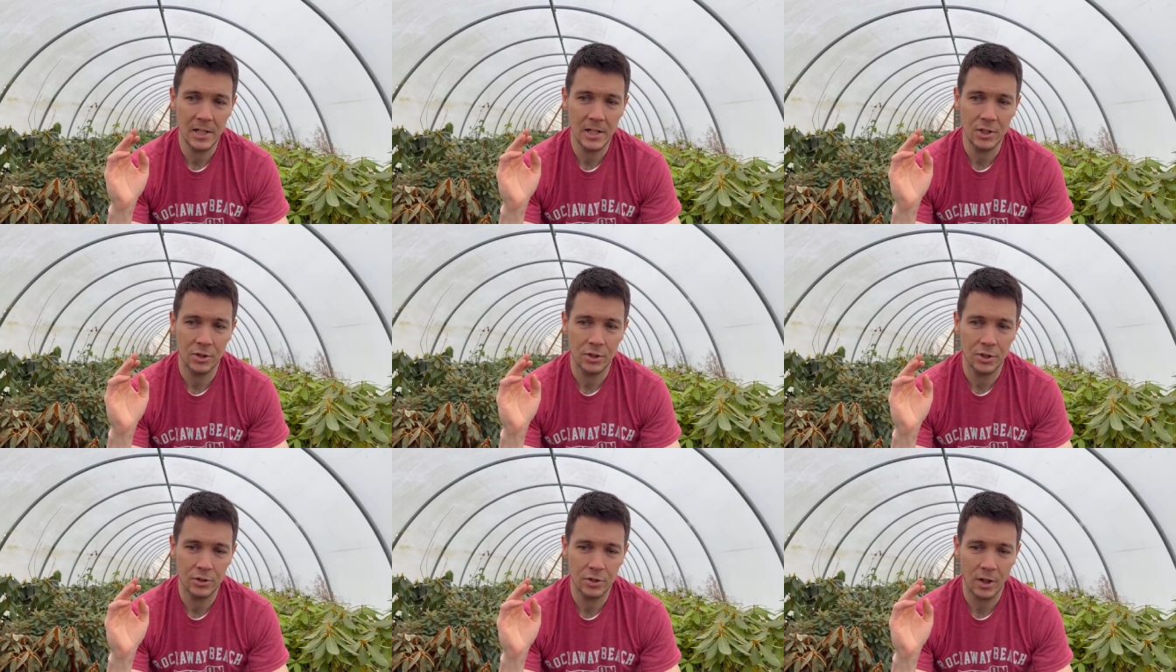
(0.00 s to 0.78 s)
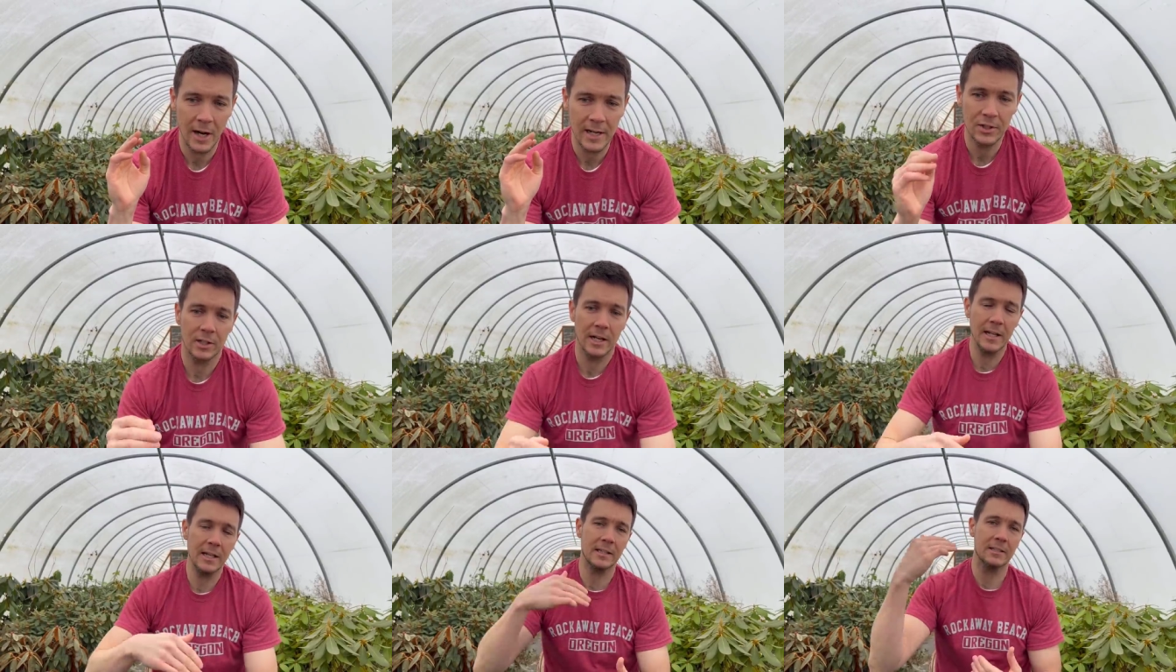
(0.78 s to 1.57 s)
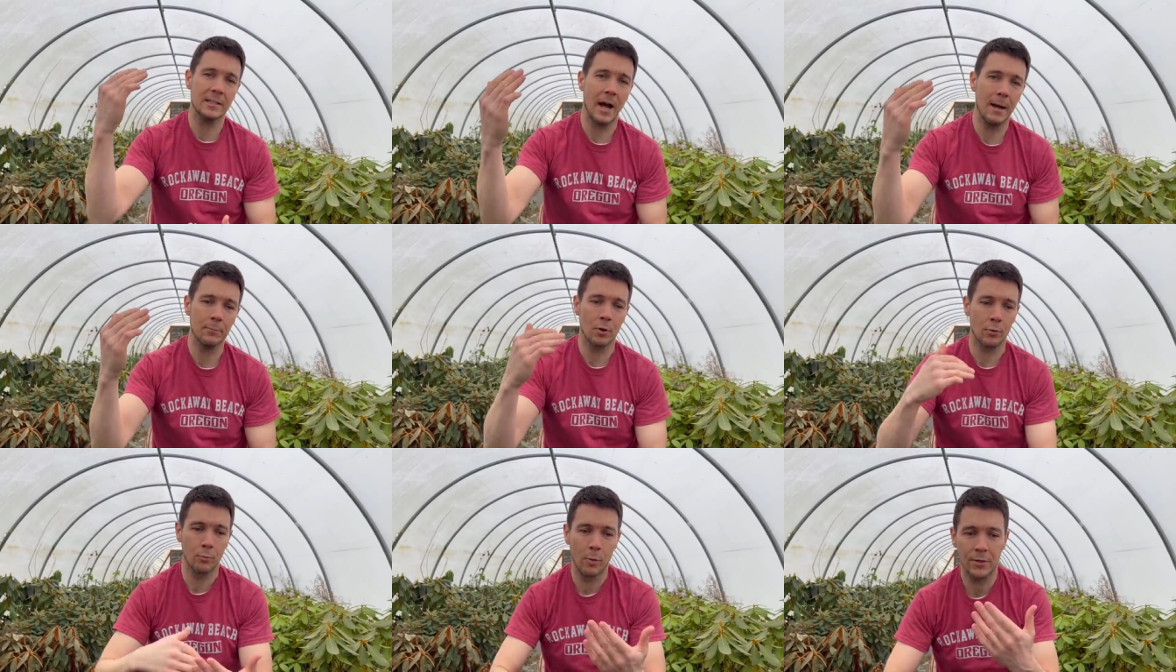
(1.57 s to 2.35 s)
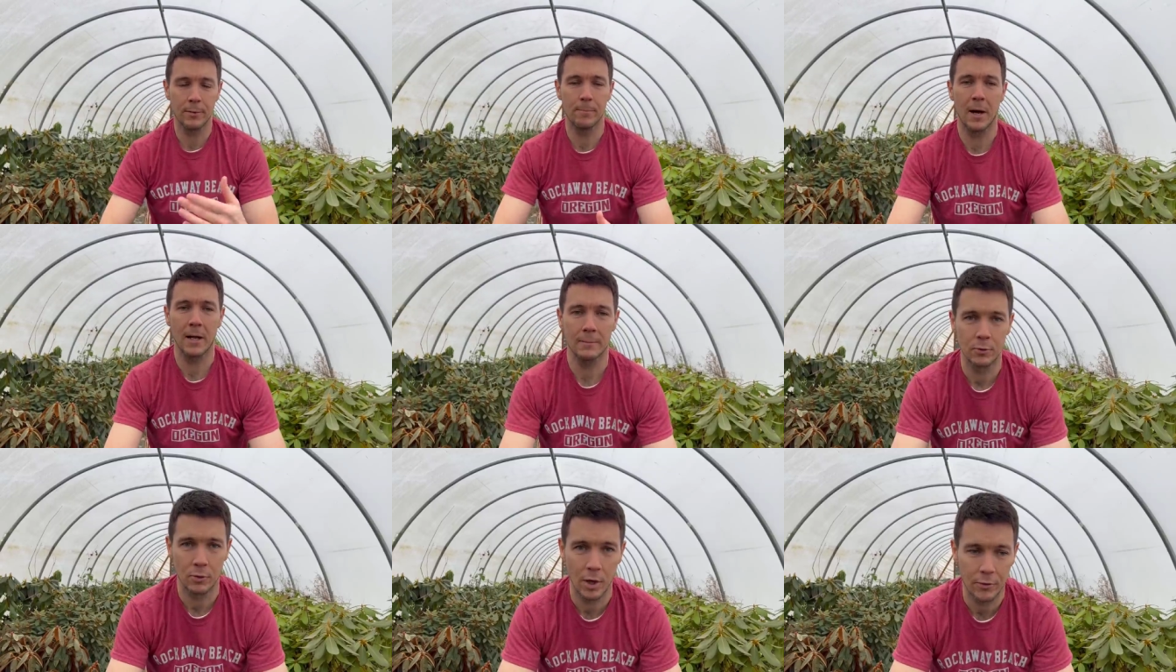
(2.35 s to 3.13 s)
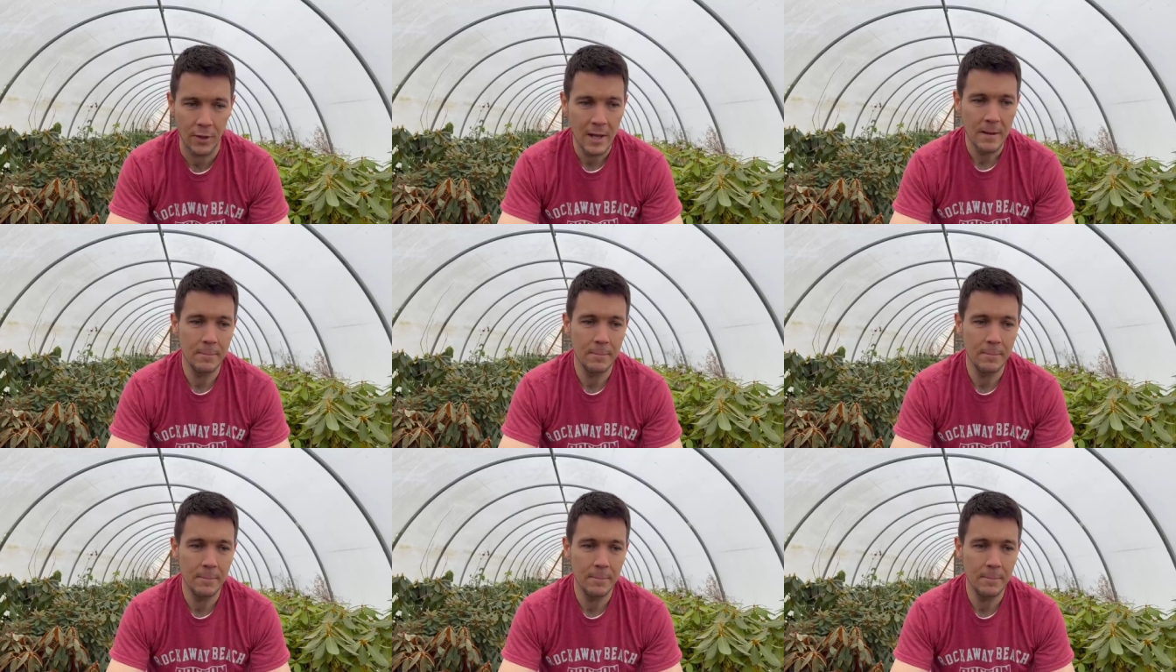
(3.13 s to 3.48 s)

You're, you're trying, you're going to get the top growth with the bottom growth